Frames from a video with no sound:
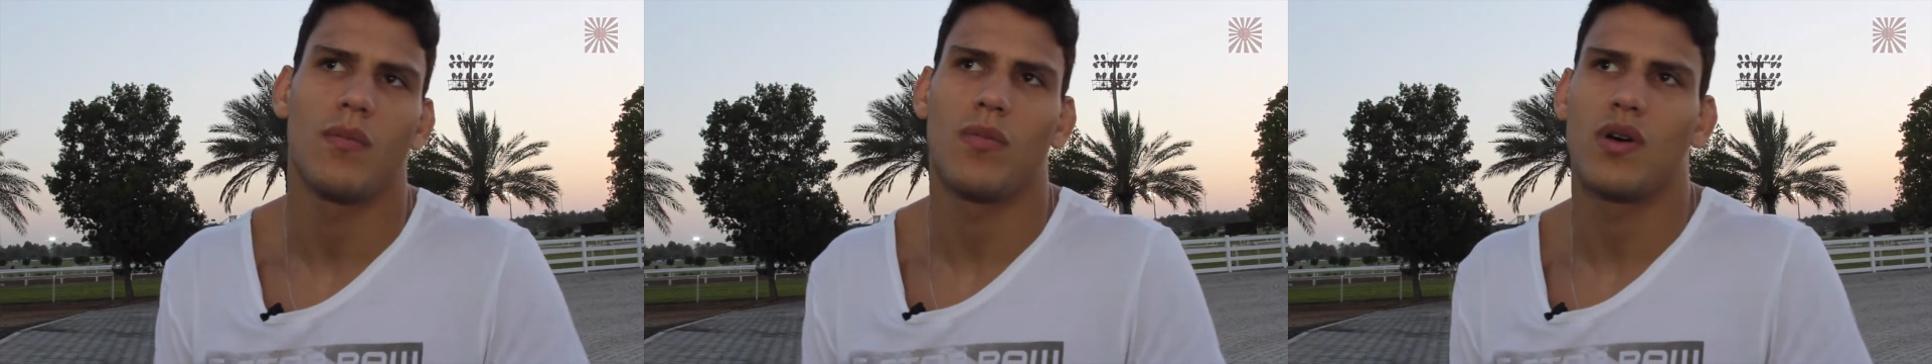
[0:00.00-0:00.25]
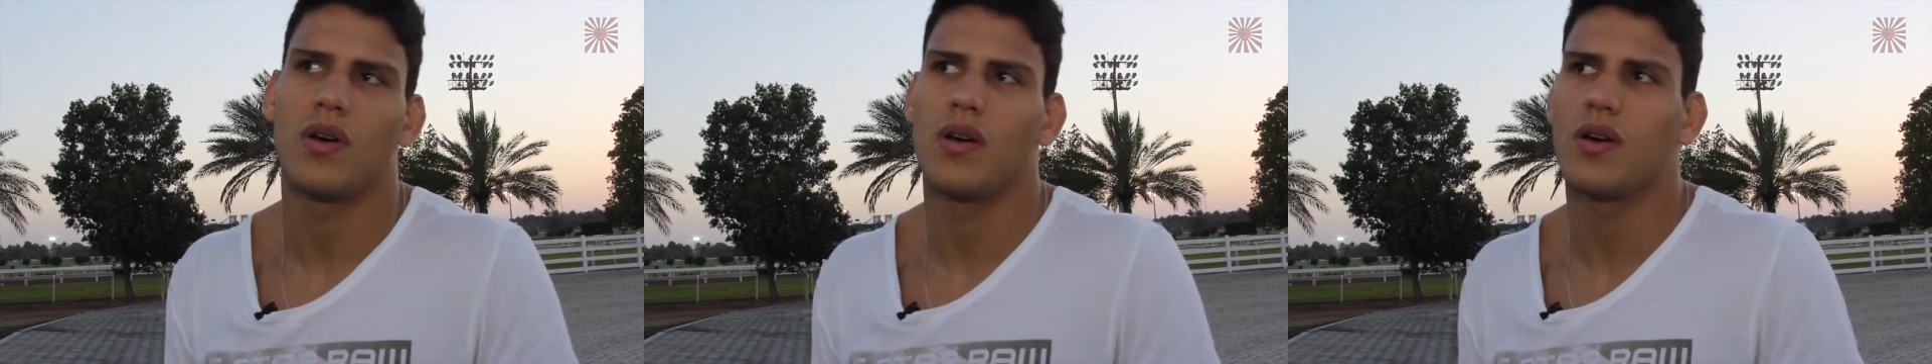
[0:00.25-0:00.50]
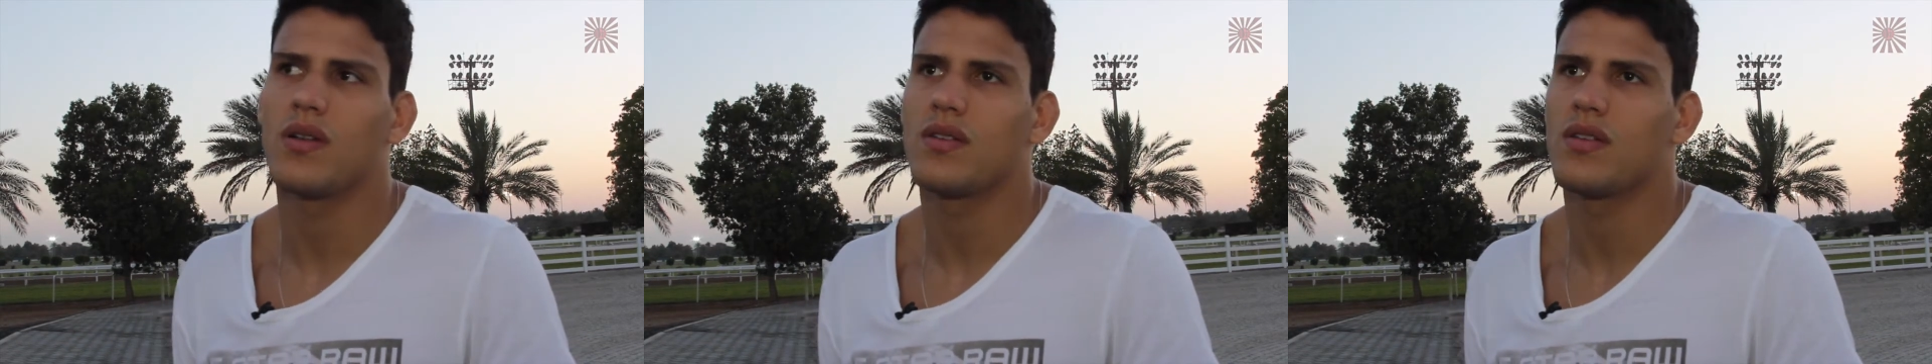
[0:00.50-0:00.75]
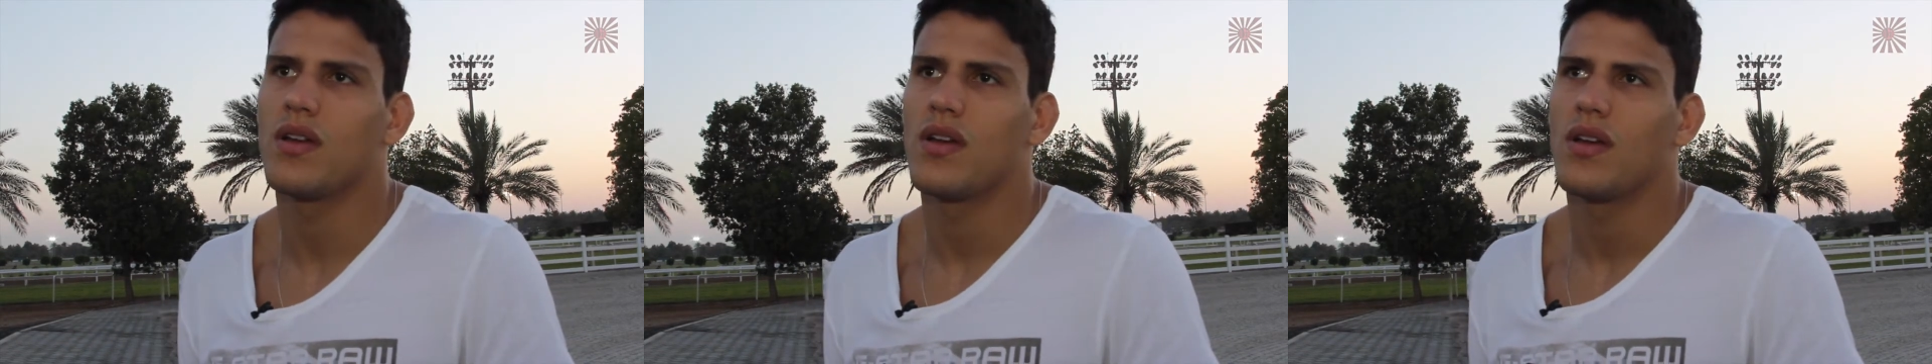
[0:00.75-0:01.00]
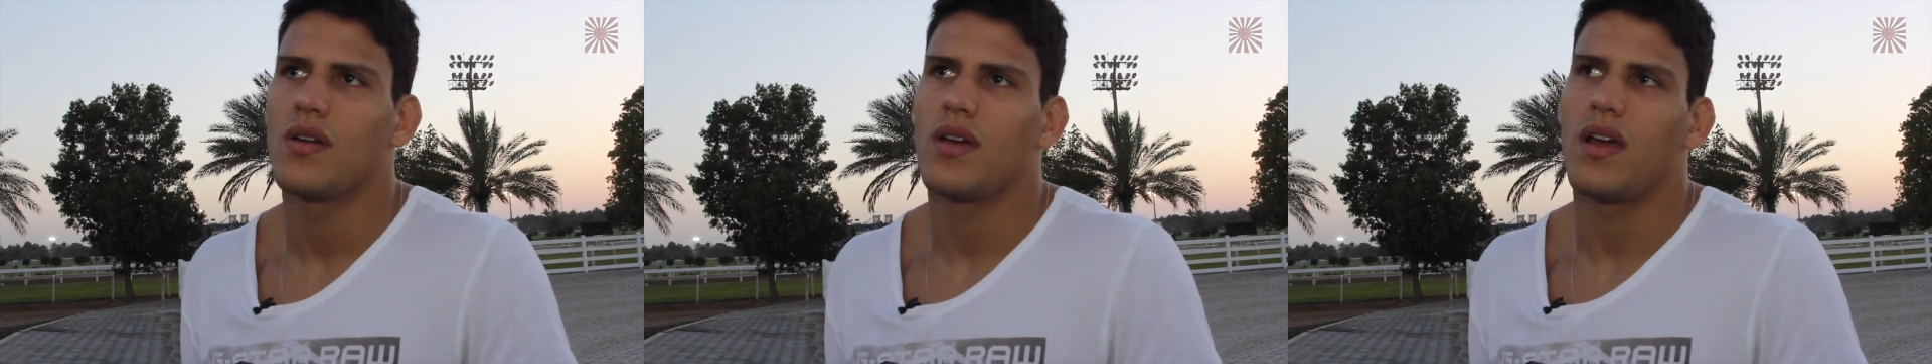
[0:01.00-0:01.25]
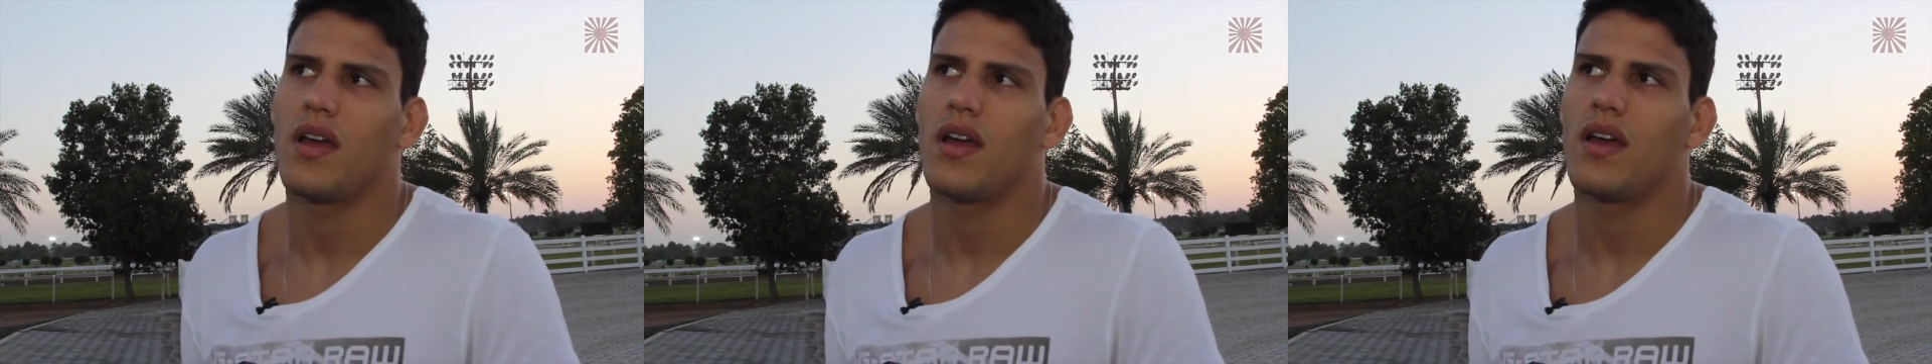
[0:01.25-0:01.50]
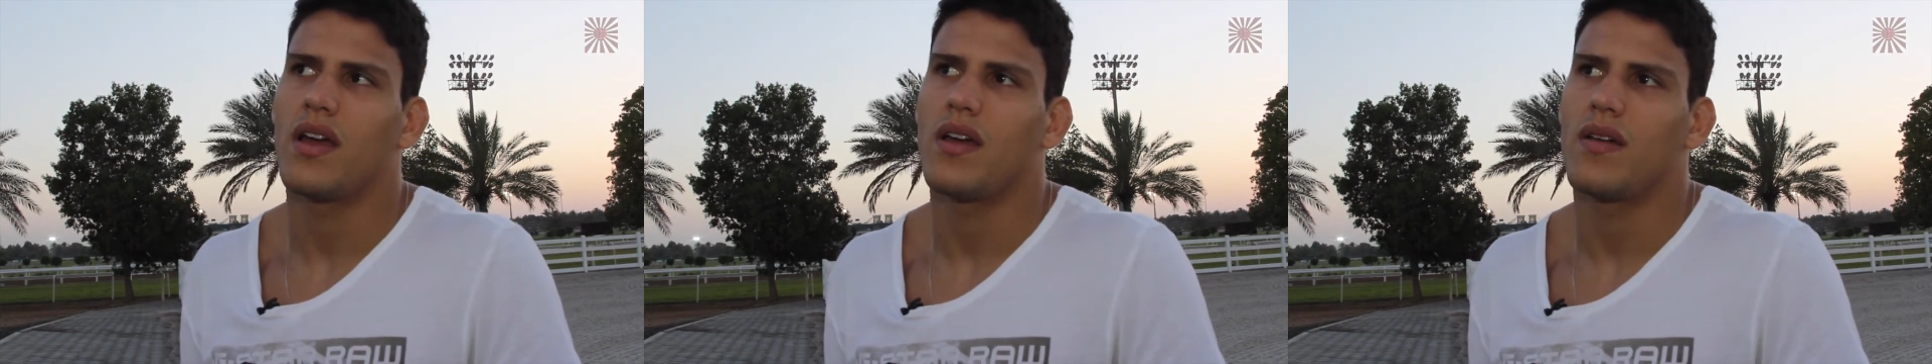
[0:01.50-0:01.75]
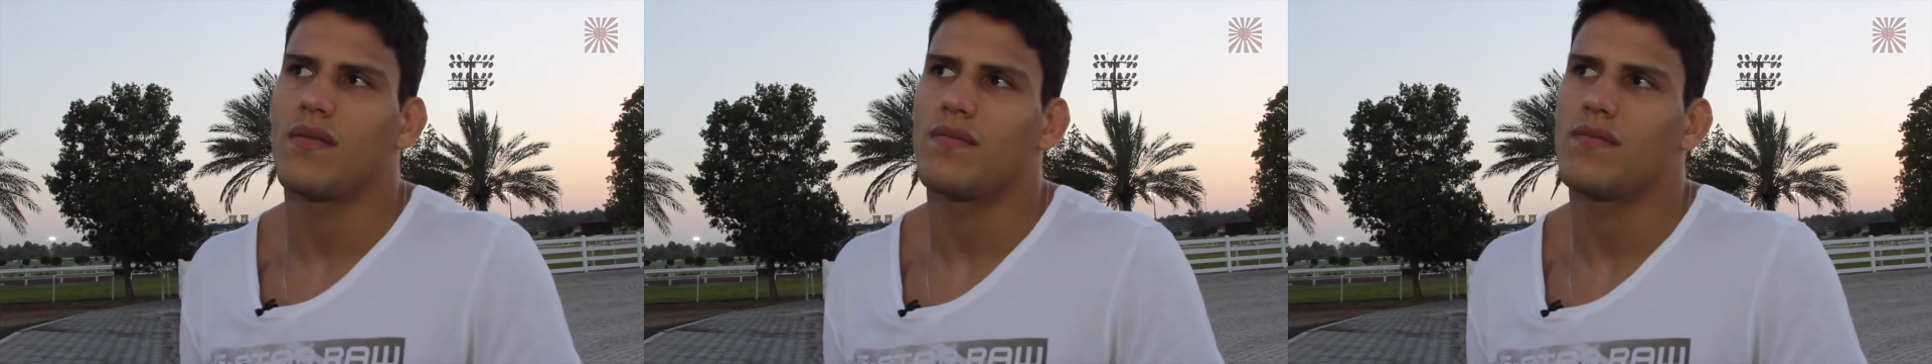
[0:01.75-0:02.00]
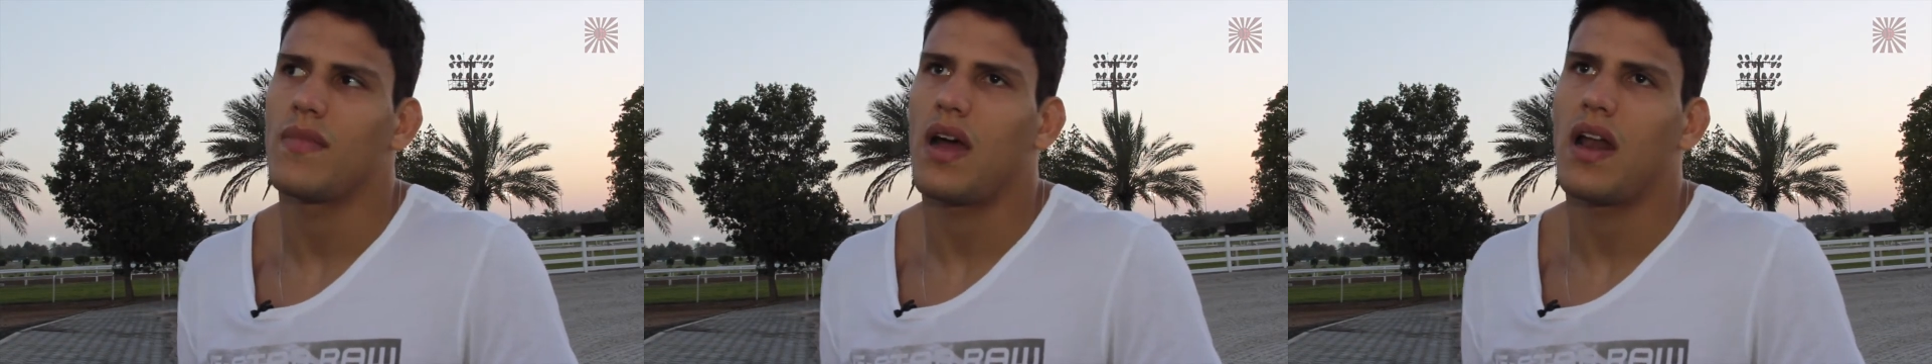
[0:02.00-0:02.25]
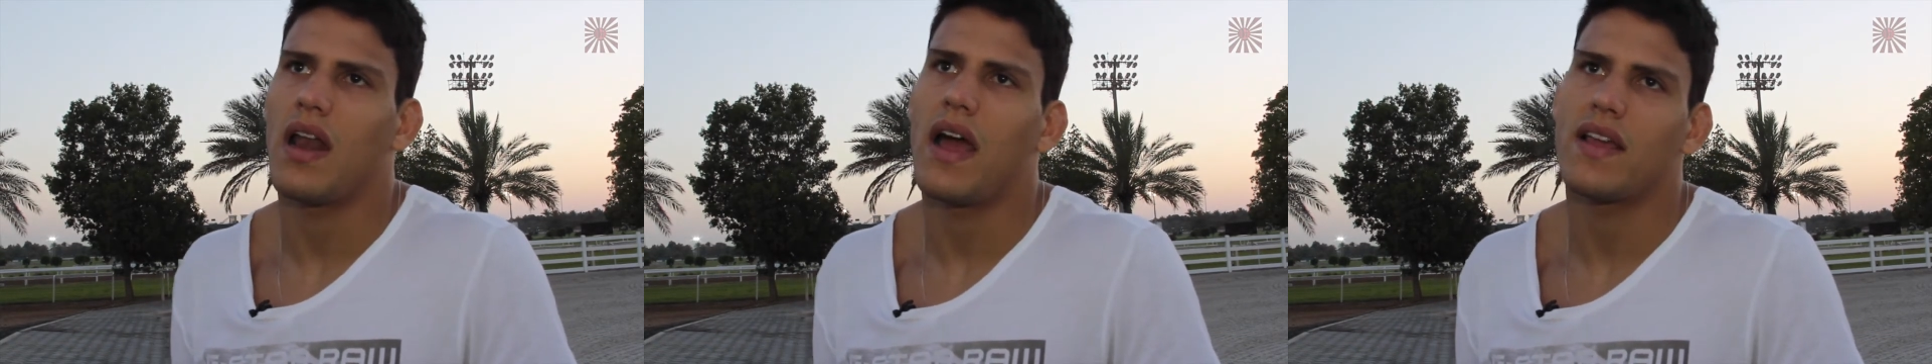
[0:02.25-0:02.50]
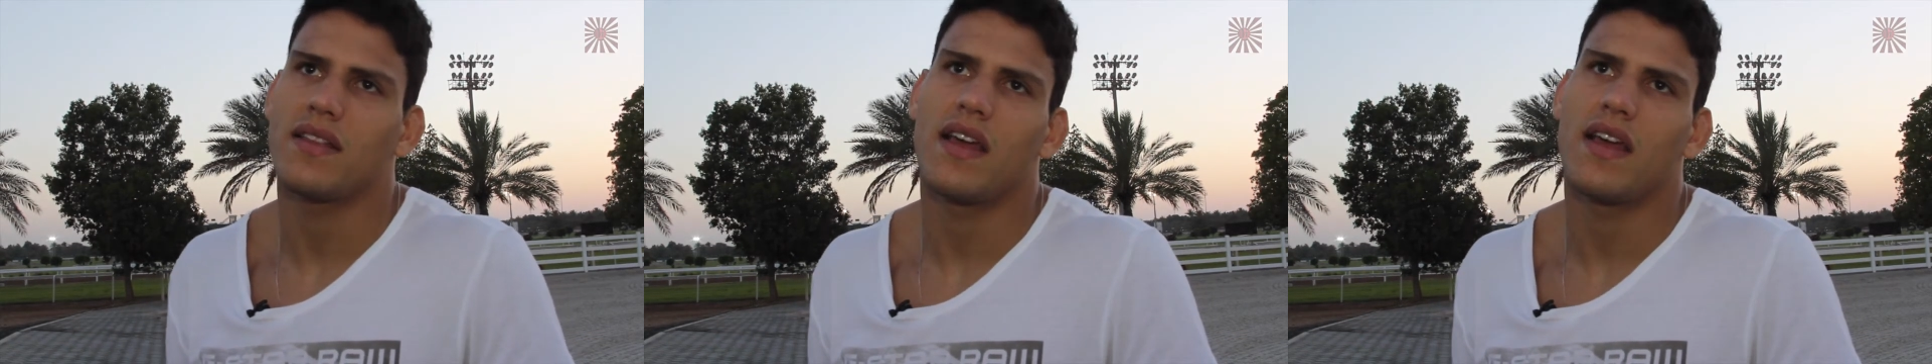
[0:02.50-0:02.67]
but I like